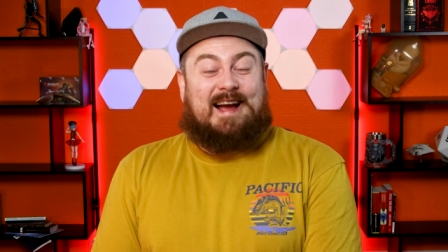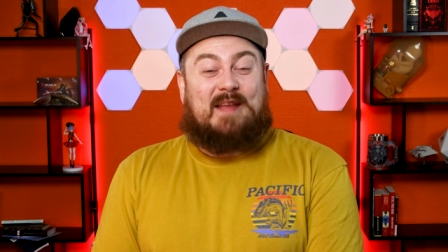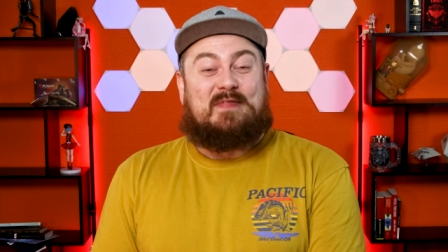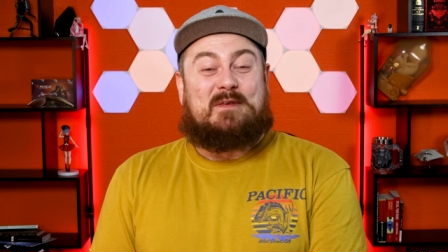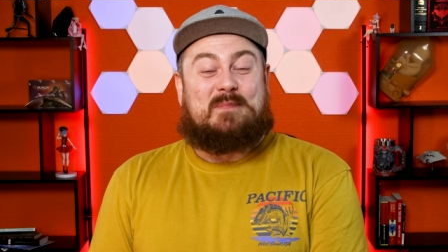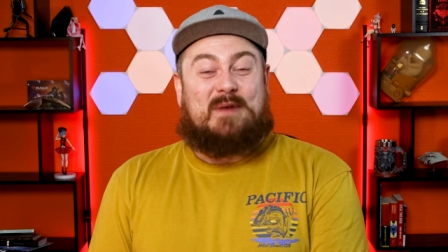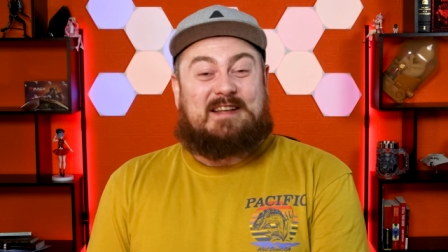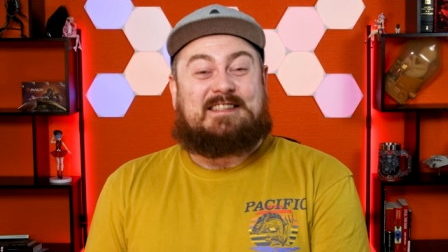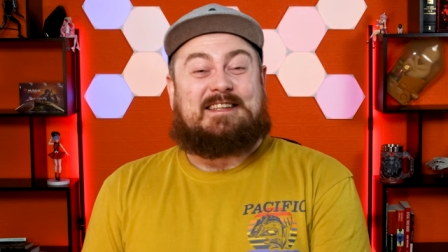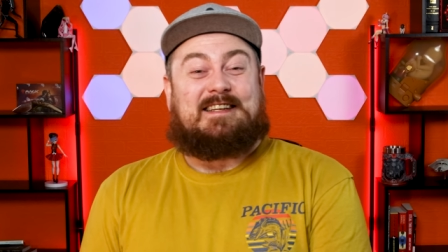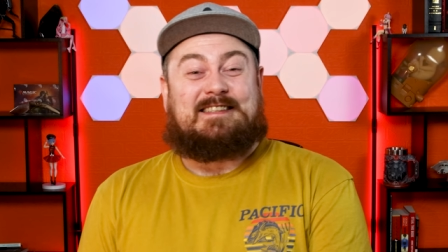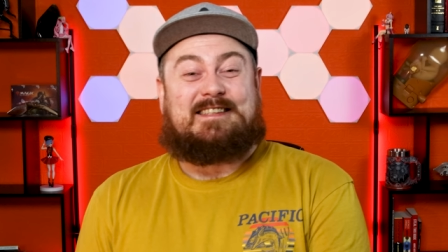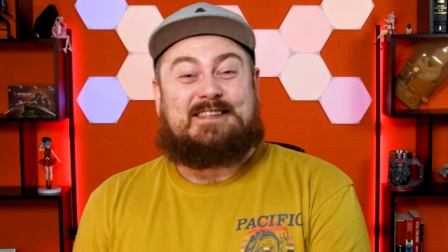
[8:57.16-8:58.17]
in the
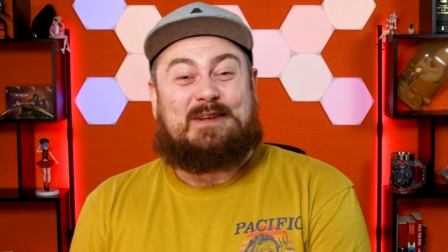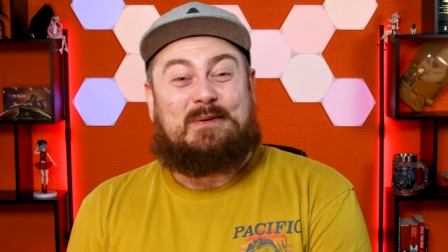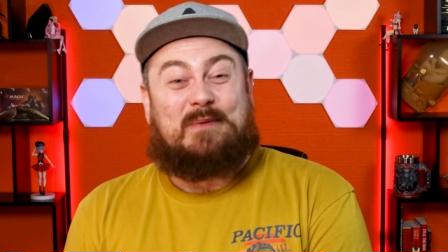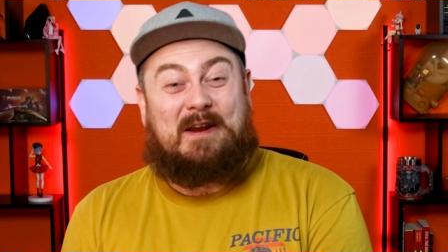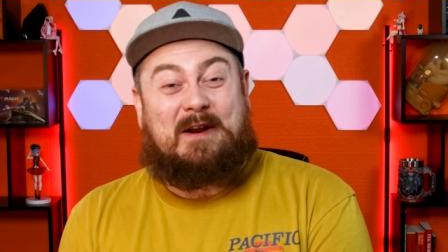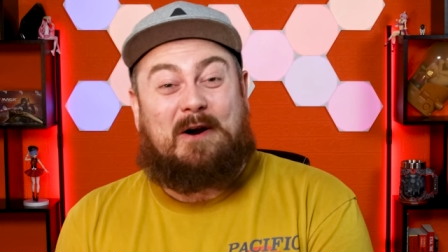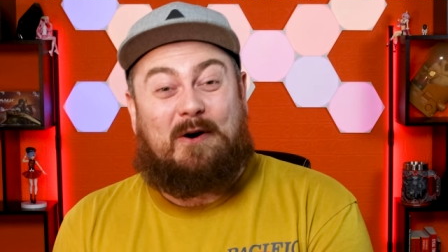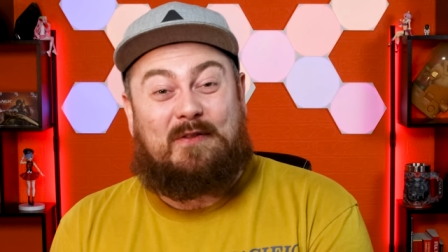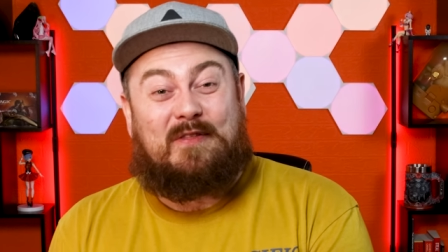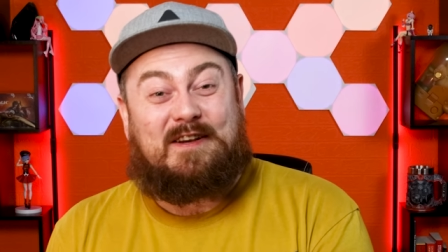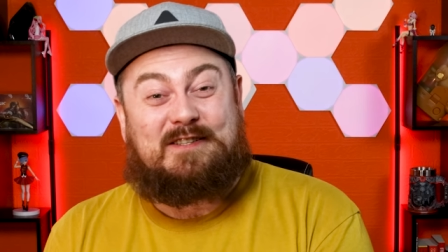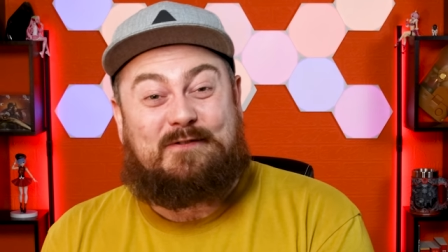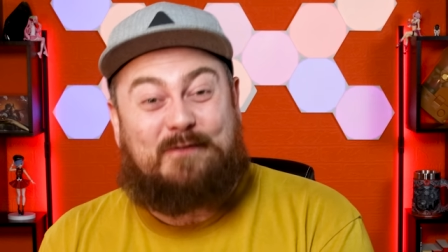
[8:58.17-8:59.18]
business, we call
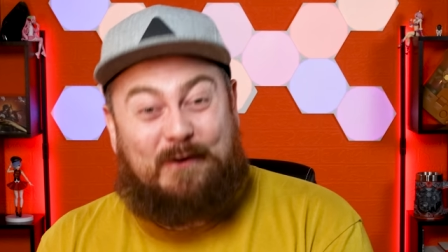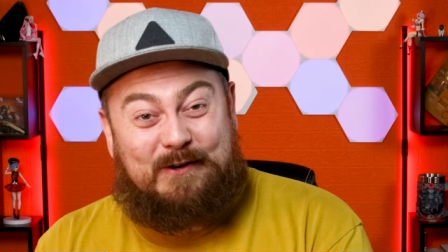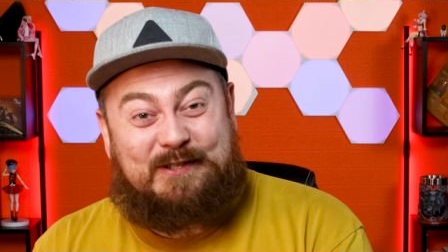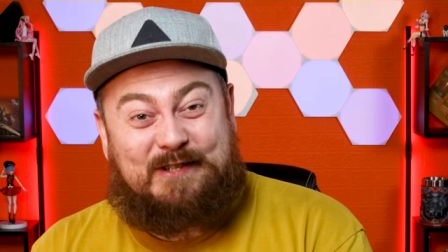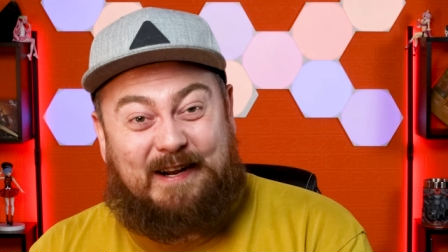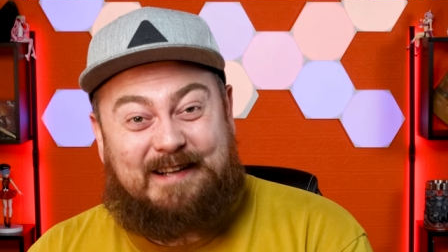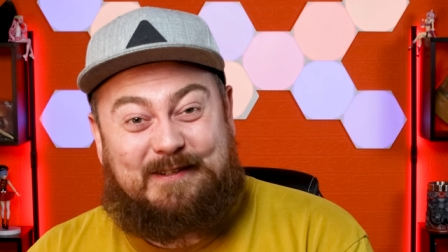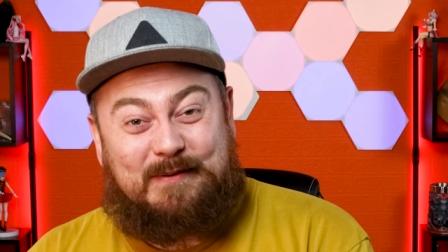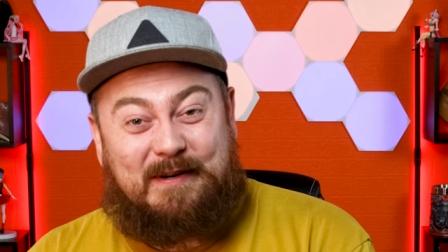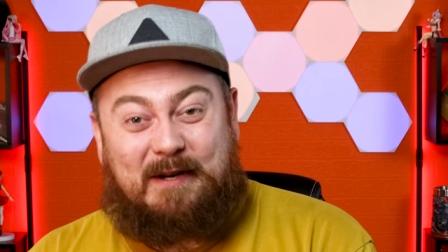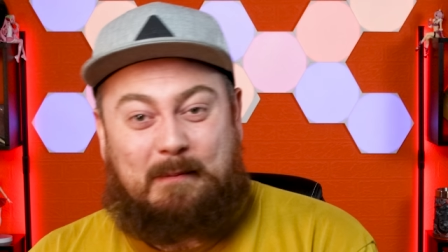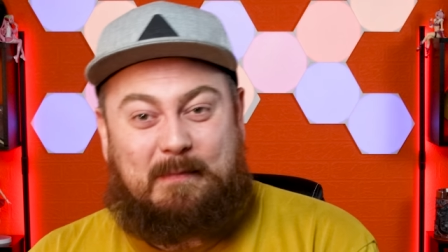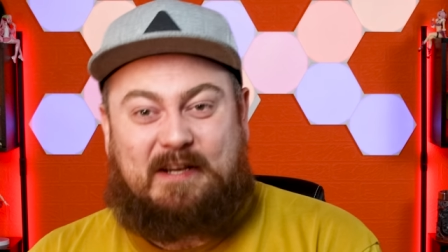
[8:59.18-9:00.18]
this
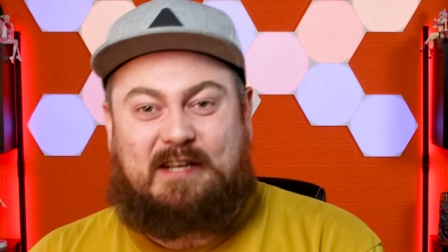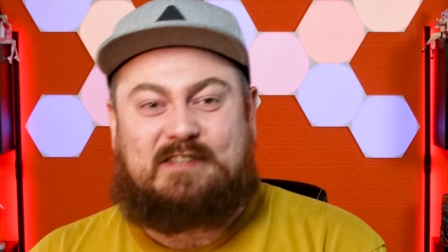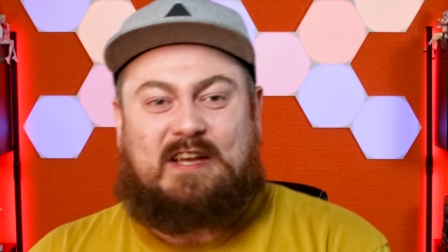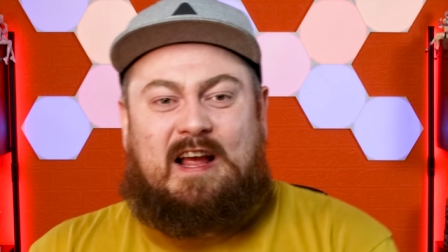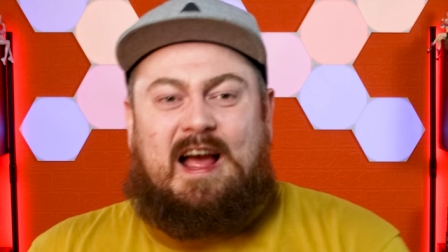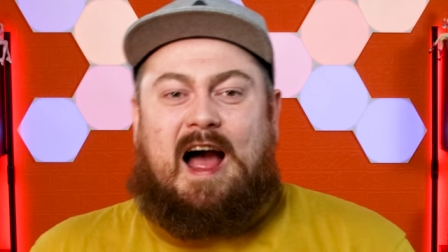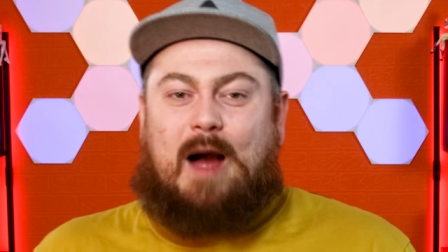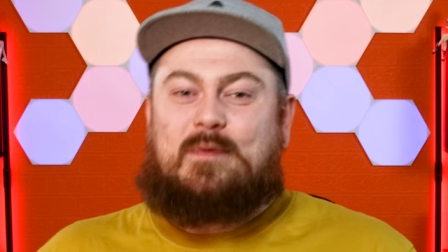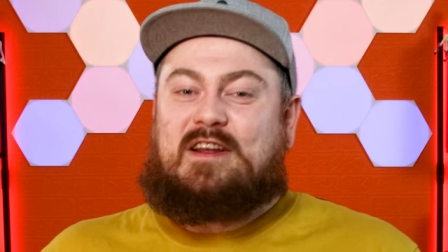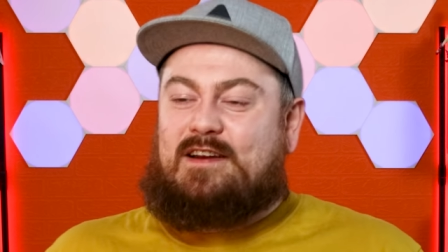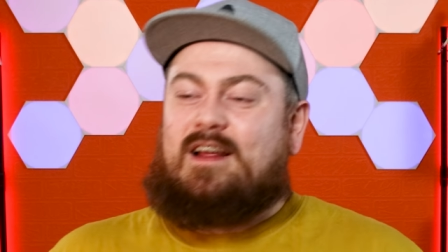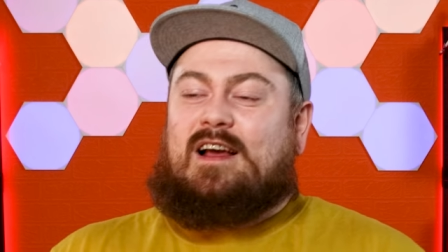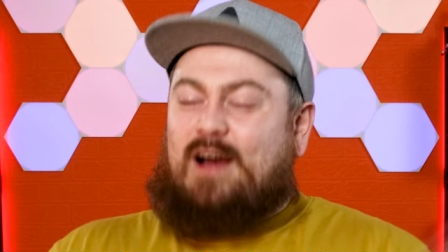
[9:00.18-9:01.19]
foreshadowing because, I
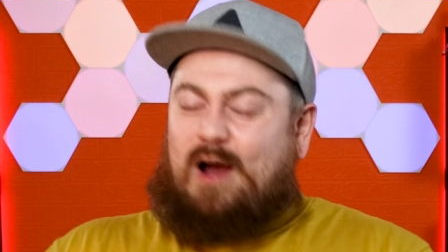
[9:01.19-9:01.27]
mean,